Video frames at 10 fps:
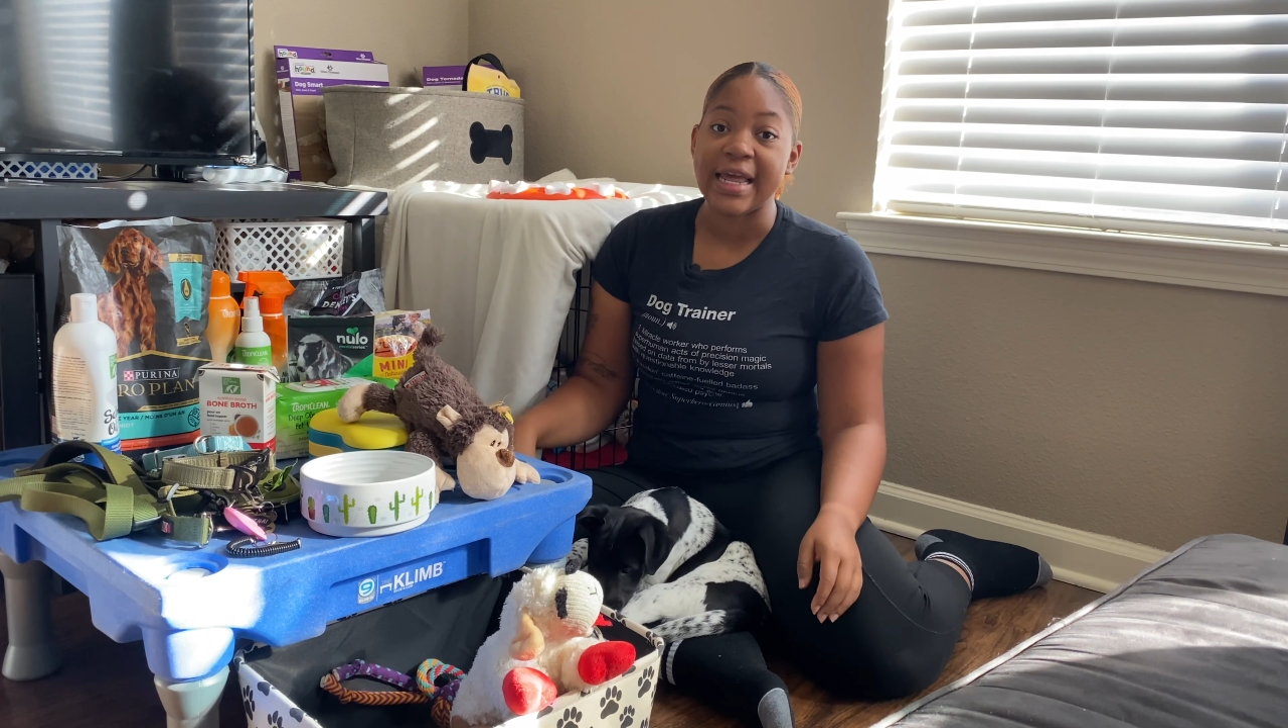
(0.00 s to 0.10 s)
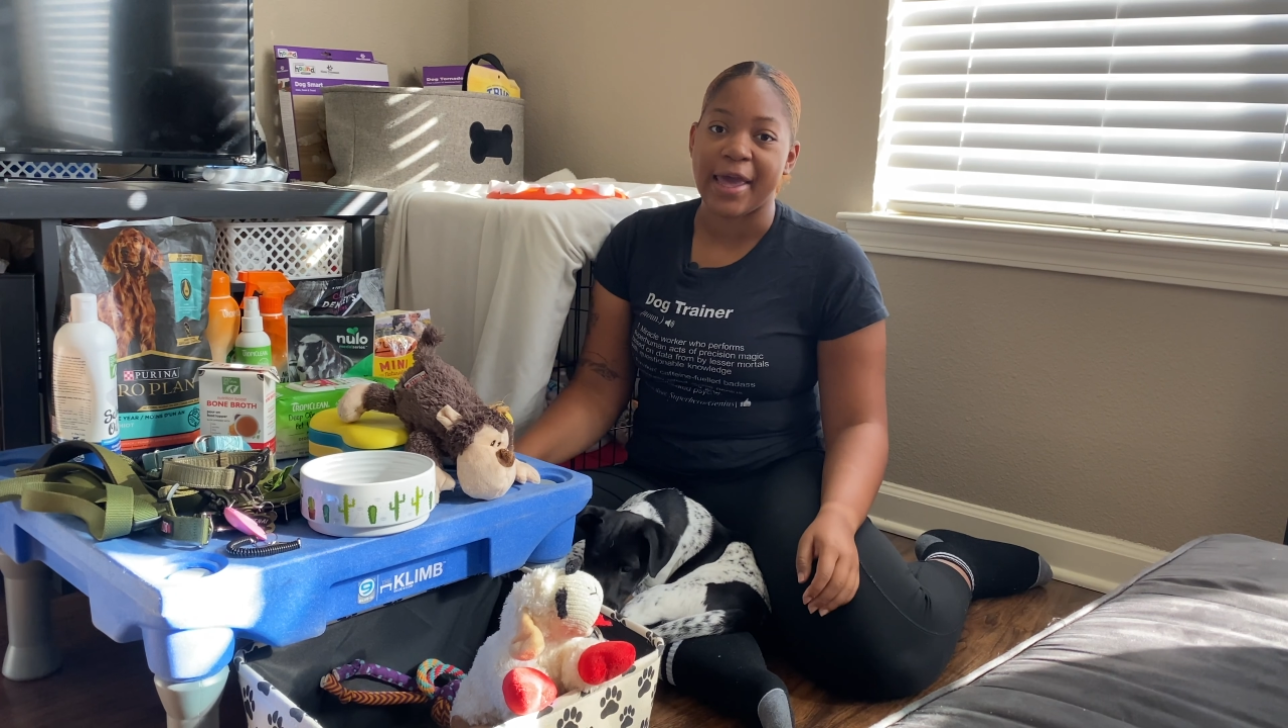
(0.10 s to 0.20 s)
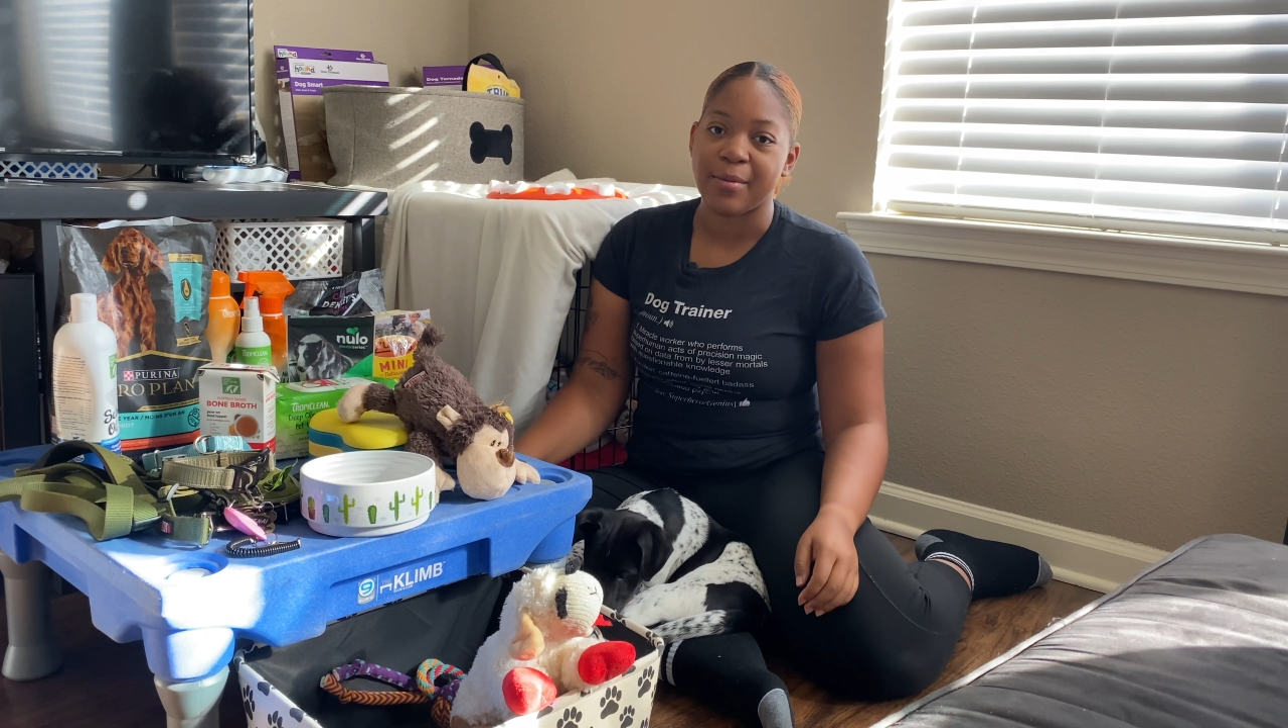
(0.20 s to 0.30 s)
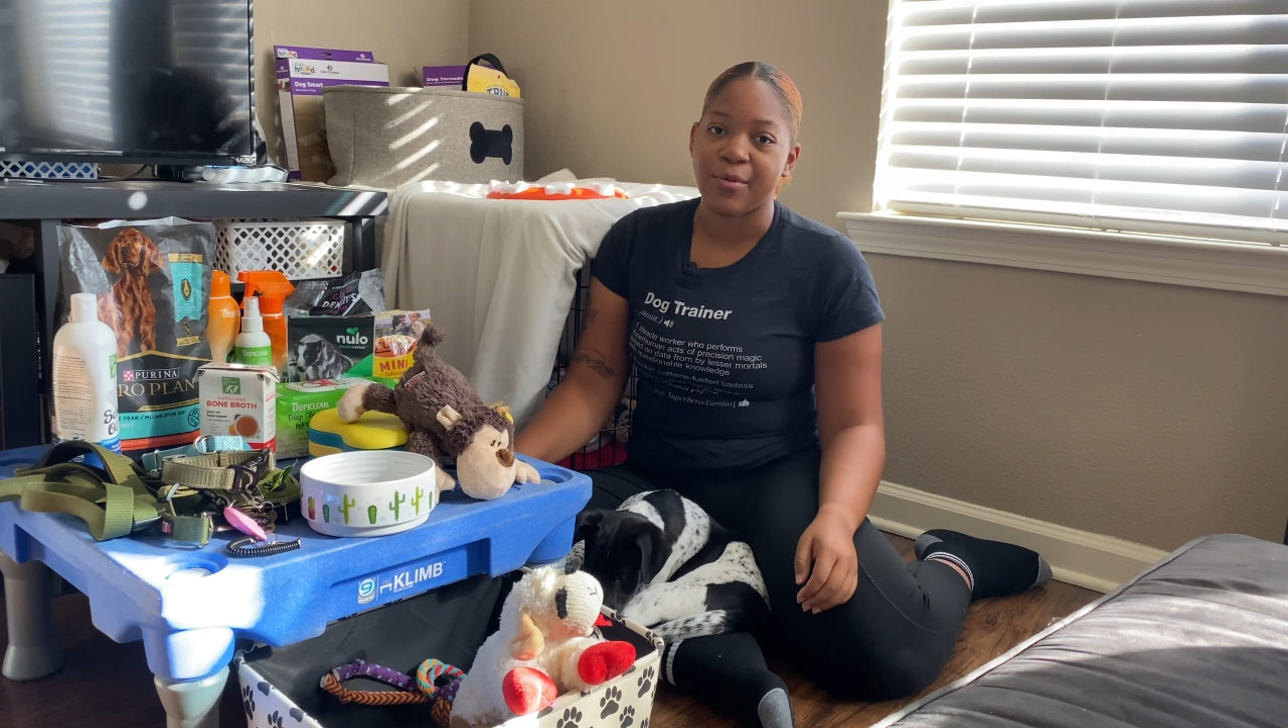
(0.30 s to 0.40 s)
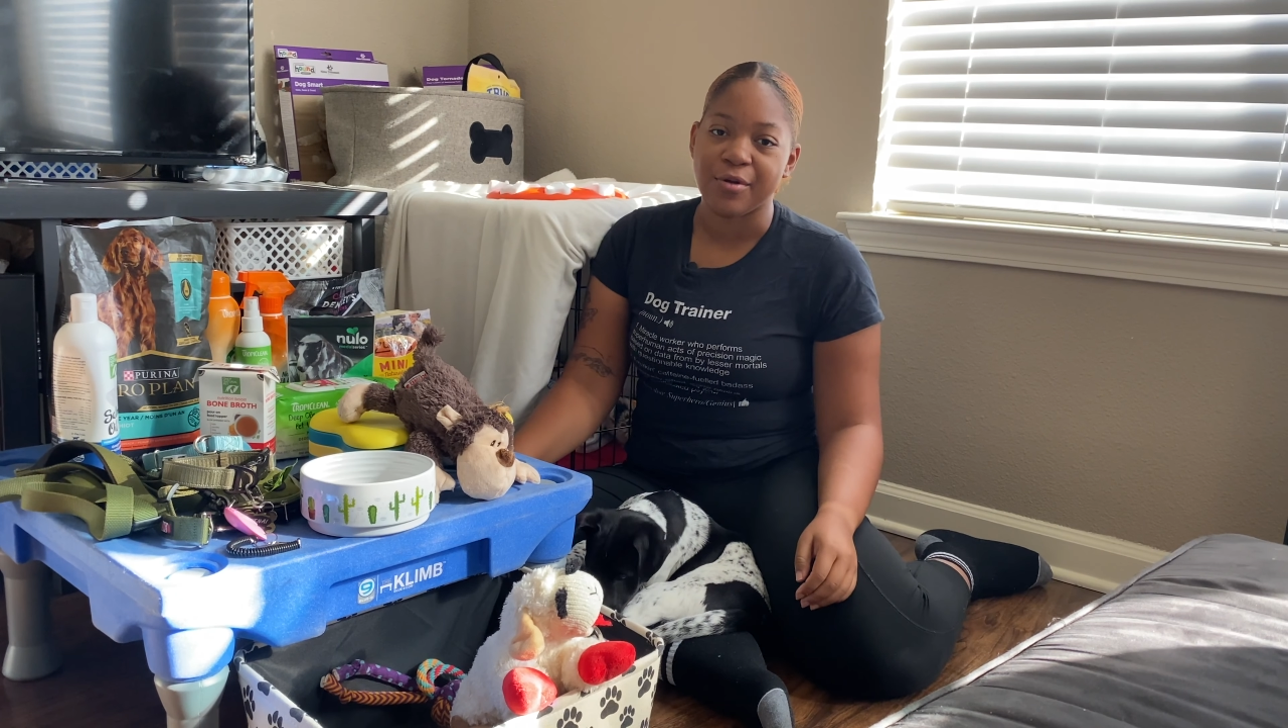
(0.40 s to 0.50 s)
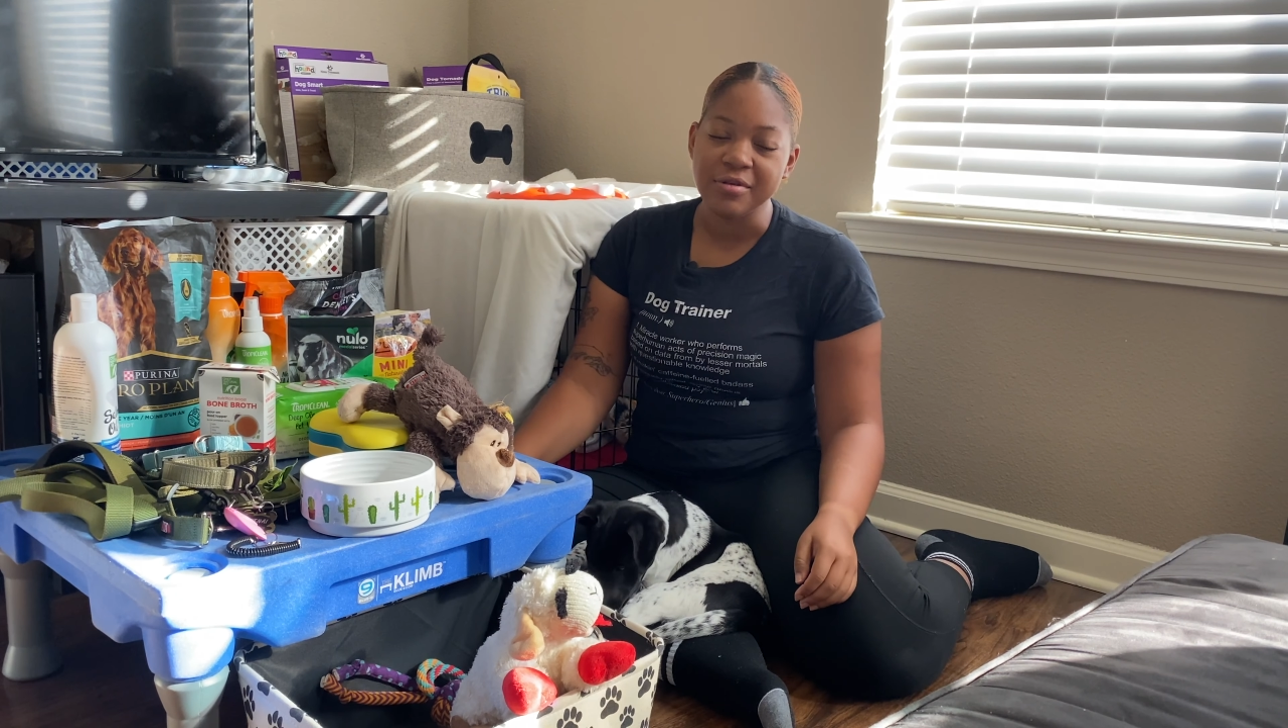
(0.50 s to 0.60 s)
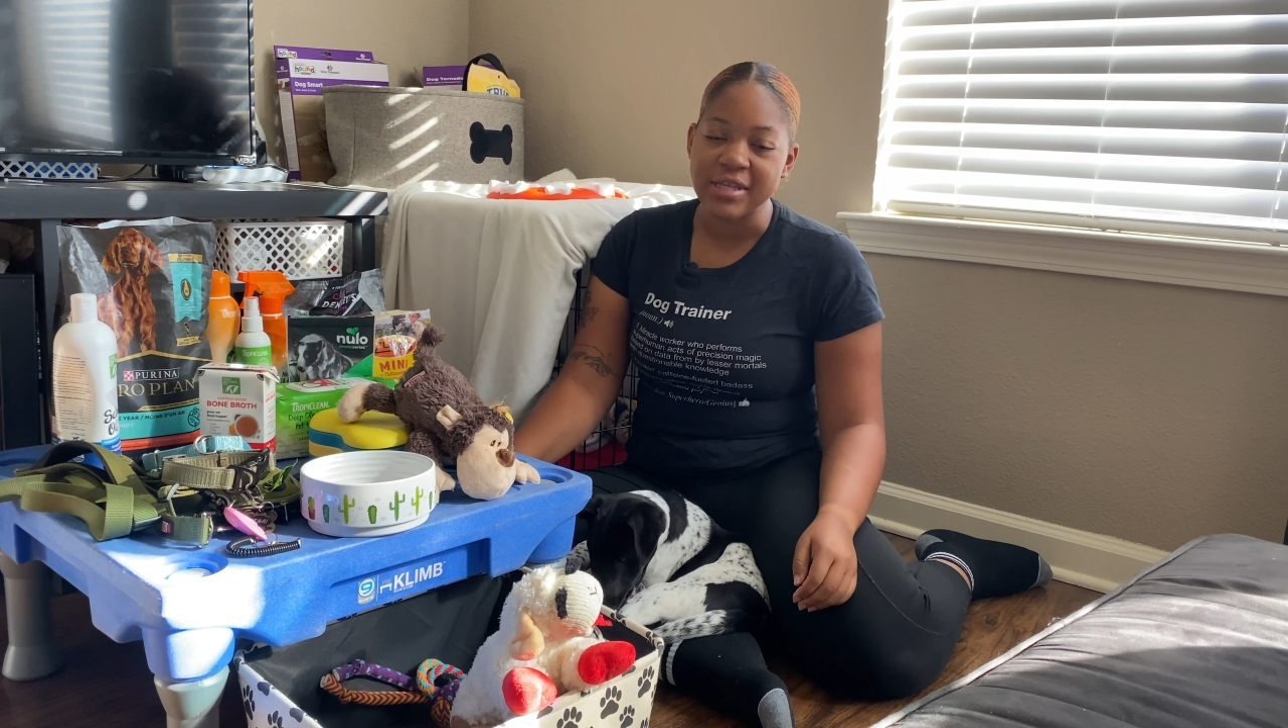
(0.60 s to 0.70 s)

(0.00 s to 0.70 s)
animals,